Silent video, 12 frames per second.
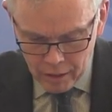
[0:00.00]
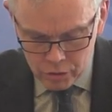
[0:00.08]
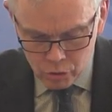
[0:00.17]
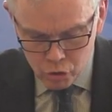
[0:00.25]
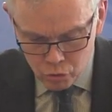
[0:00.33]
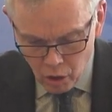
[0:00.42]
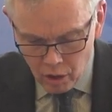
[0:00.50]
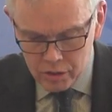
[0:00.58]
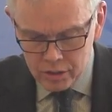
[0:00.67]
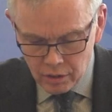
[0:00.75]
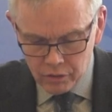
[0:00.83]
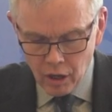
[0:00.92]
So
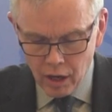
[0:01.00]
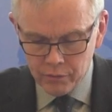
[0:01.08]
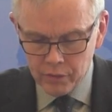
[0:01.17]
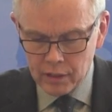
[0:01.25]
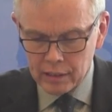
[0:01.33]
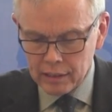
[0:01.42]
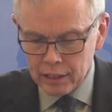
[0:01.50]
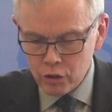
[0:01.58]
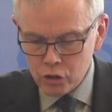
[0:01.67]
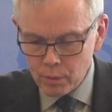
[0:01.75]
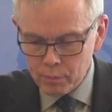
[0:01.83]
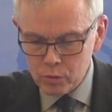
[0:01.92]
strong, self-confident
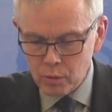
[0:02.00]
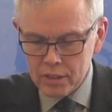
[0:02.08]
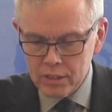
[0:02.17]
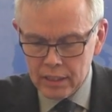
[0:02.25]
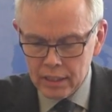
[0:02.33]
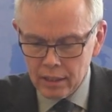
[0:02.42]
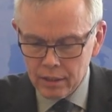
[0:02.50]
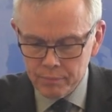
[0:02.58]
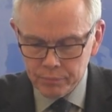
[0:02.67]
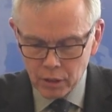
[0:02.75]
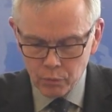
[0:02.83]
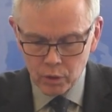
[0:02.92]
leadership is what's needed
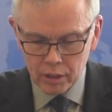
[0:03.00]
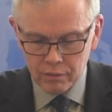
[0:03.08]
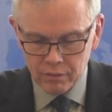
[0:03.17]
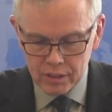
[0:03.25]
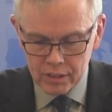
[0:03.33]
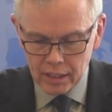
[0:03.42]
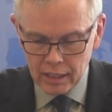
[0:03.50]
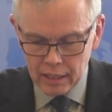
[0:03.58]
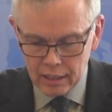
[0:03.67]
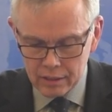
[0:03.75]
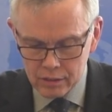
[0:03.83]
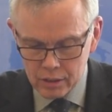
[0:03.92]
if we're to convince
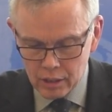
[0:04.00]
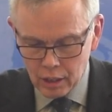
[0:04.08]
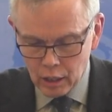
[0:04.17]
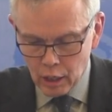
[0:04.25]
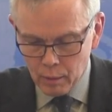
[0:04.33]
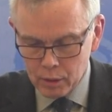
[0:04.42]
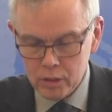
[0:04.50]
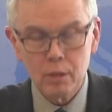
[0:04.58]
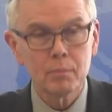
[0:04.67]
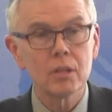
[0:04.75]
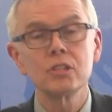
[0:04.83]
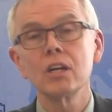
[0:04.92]
Canadians about
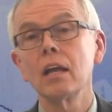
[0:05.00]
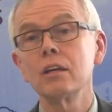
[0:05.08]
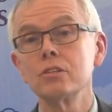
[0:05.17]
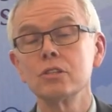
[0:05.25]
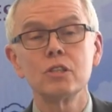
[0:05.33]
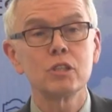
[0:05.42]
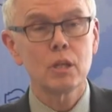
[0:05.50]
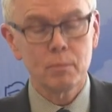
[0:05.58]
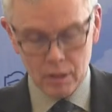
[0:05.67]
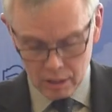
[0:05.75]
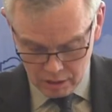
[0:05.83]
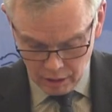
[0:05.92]
some of the challenges and
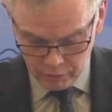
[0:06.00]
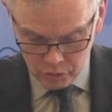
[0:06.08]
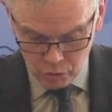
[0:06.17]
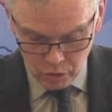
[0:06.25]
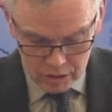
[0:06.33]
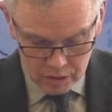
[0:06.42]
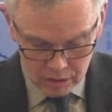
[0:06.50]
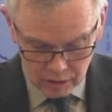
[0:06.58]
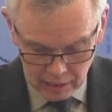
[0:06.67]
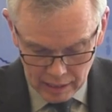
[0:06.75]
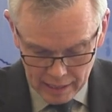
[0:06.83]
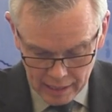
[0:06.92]
some of the tough choices
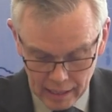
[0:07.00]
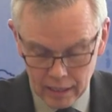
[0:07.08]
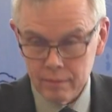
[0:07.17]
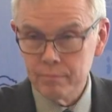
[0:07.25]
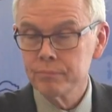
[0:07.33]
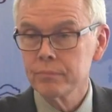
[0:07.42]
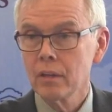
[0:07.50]
that lie ahead.